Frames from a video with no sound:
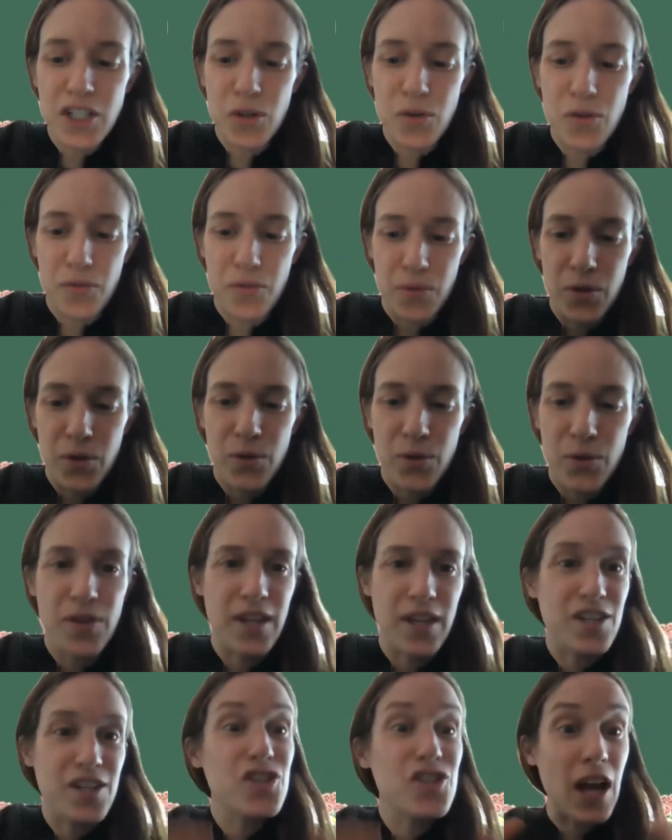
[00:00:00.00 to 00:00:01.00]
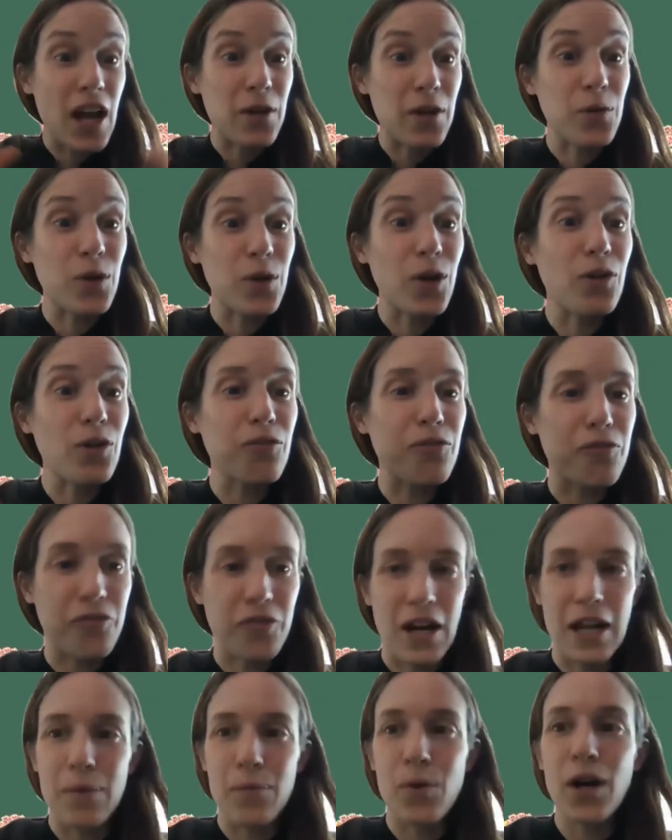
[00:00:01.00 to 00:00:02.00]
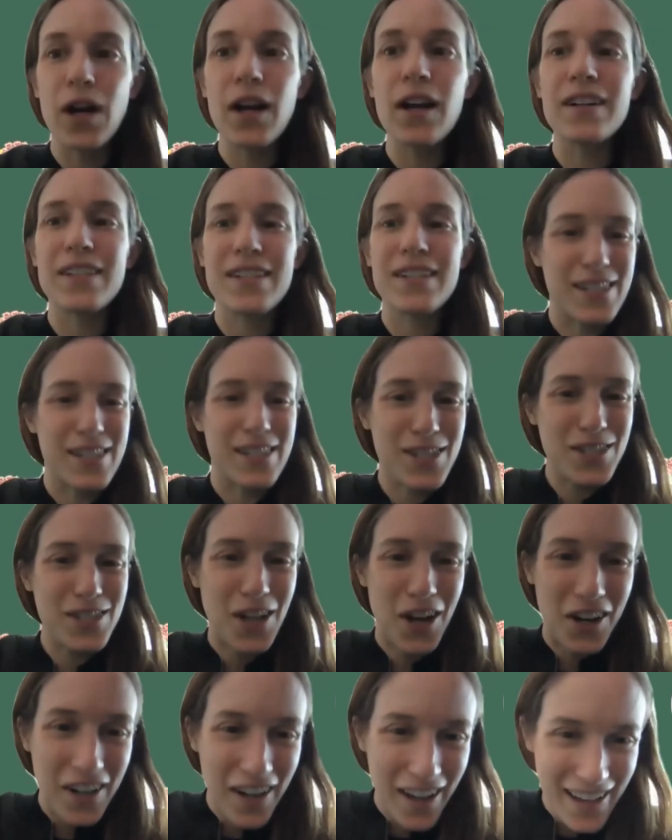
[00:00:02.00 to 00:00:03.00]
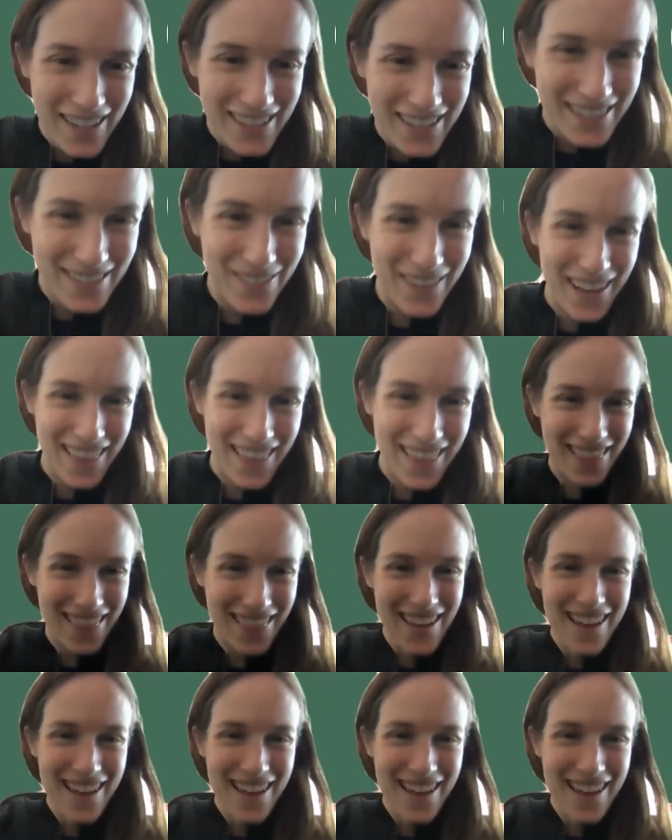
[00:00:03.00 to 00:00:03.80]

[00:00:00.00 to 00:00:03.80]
you through the general framework to start us with